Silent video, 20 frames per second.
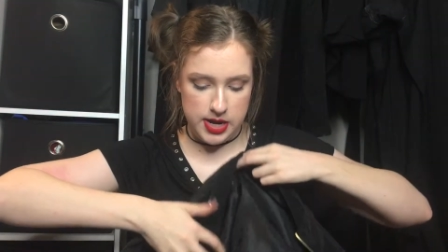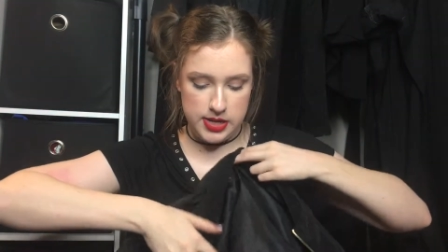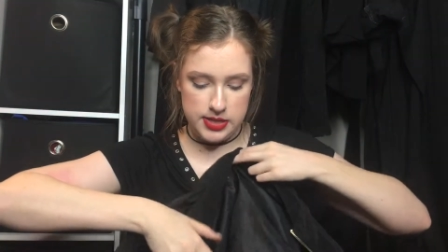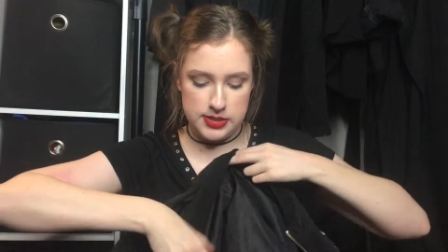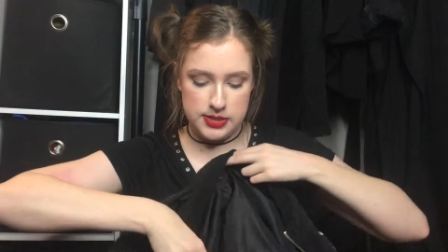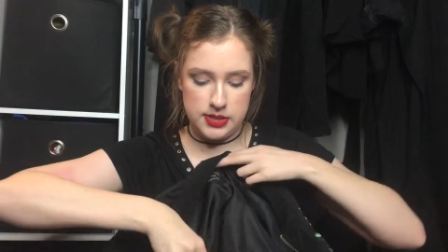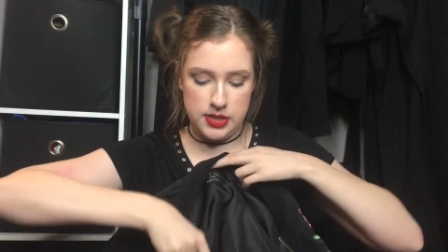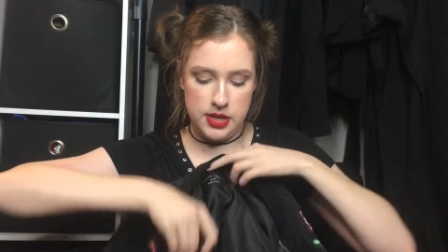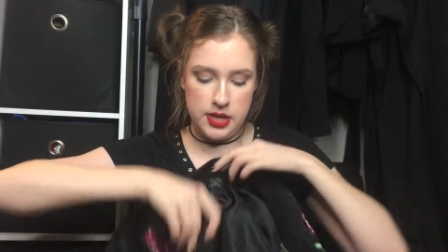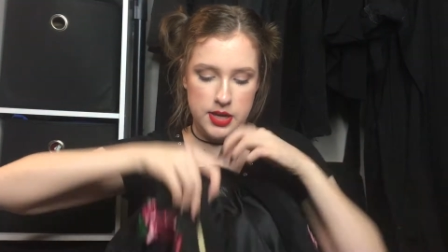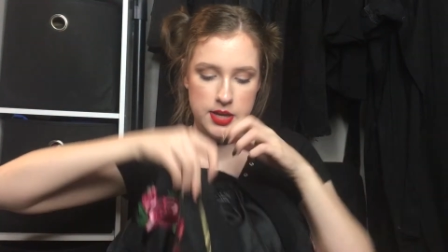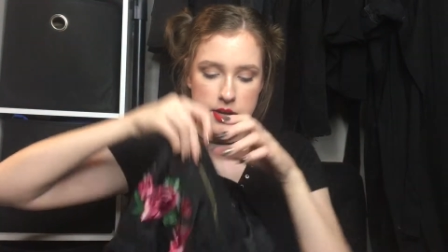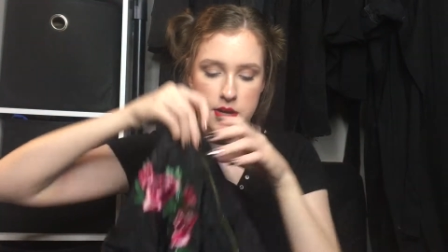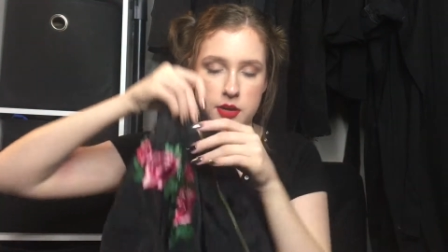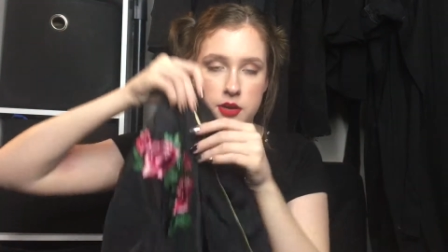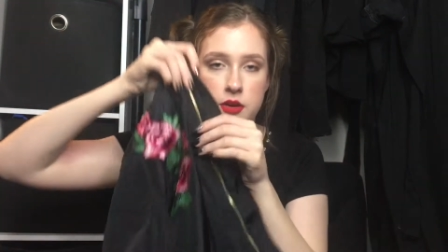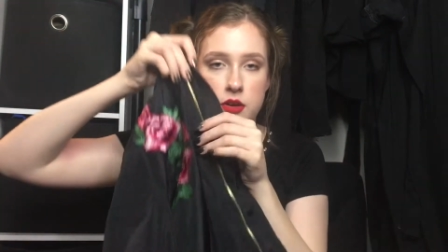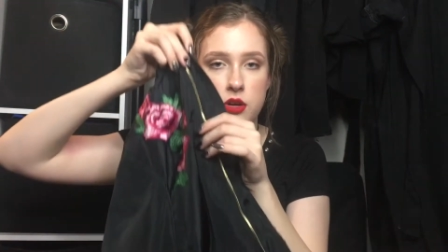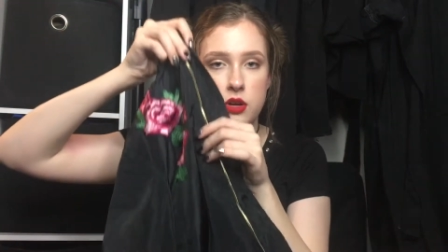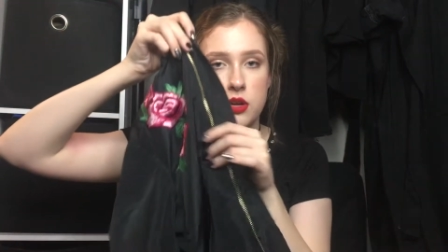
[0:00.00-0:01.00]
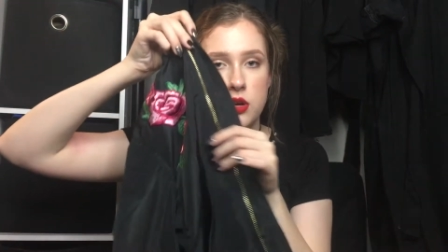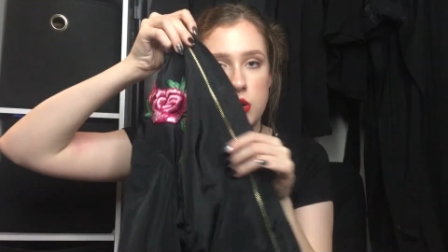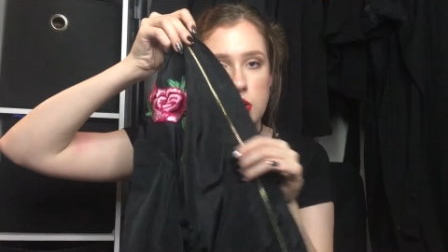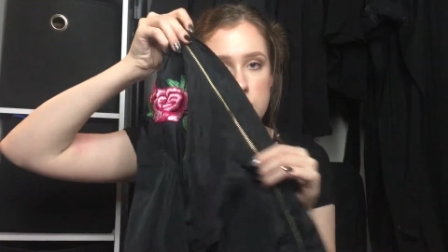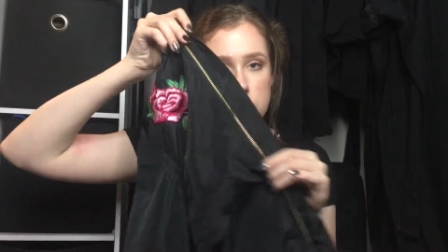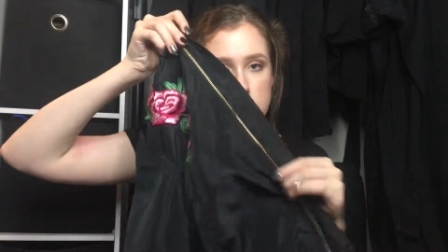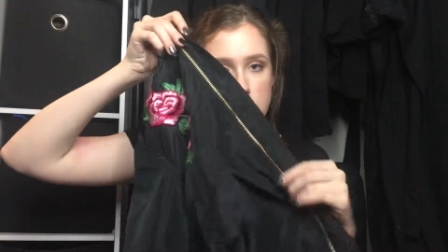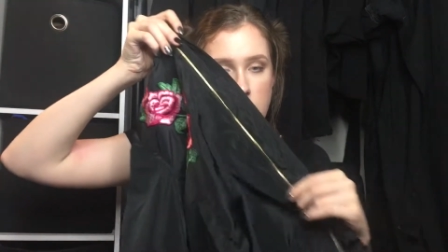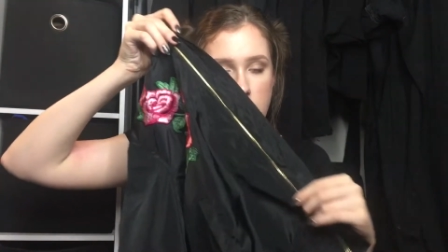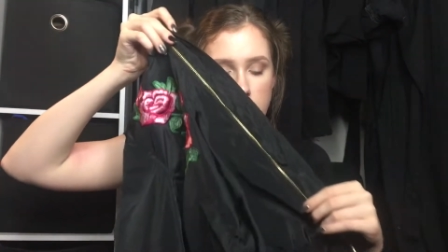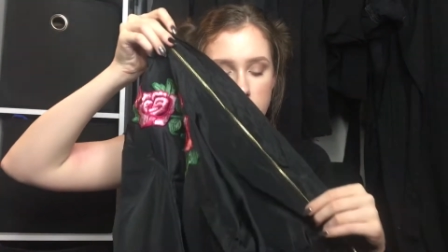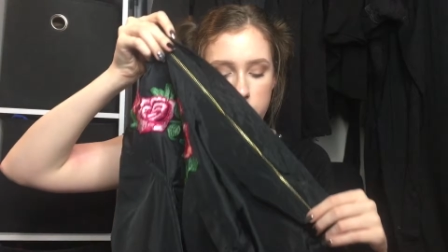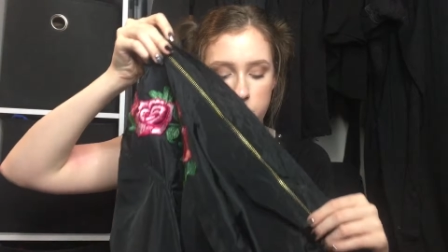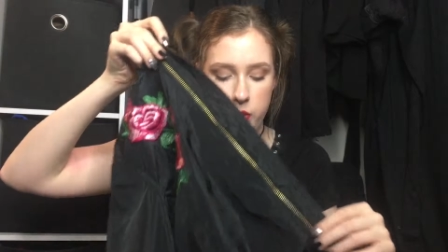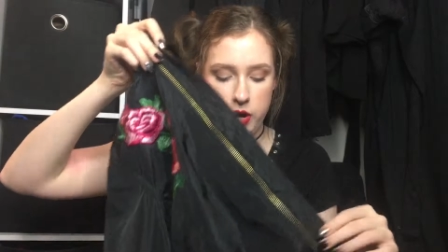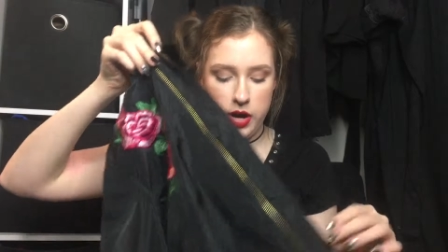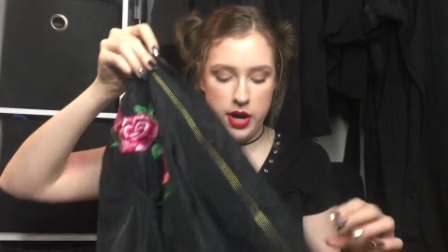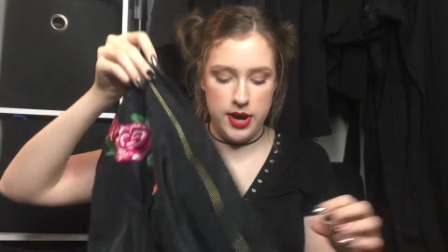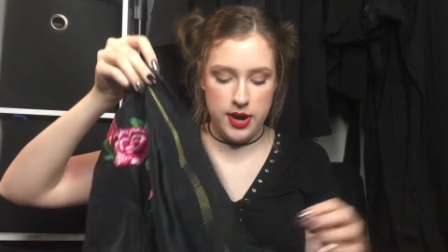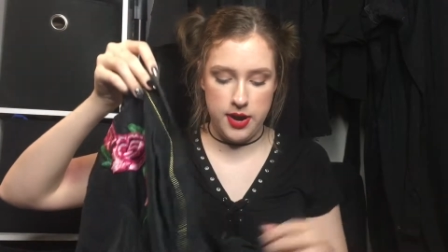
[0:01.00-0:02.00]
has like gold
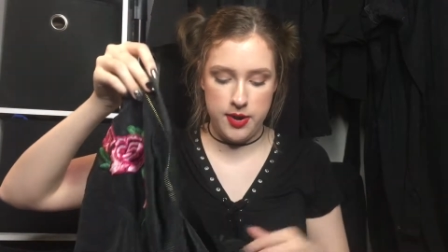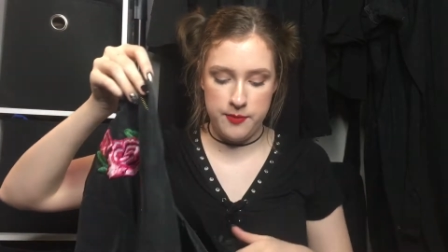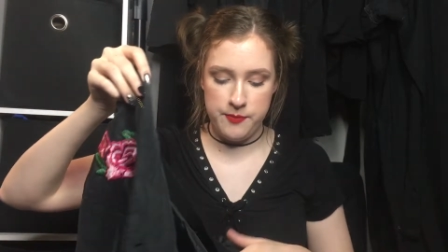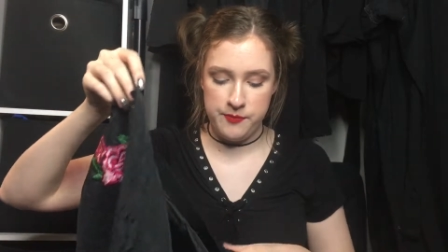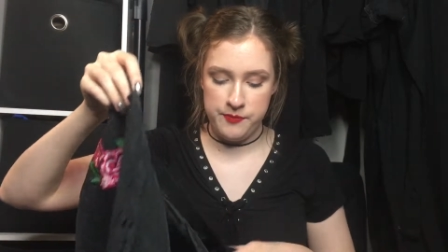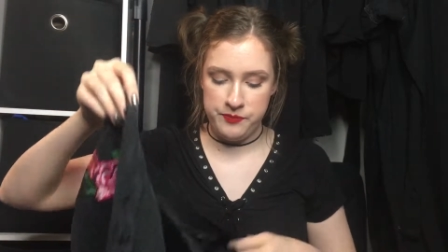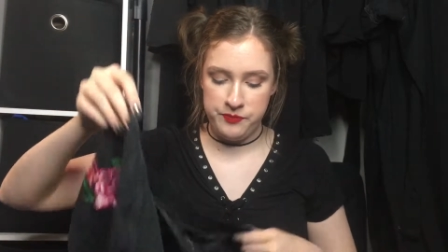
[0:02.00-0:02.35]
hardware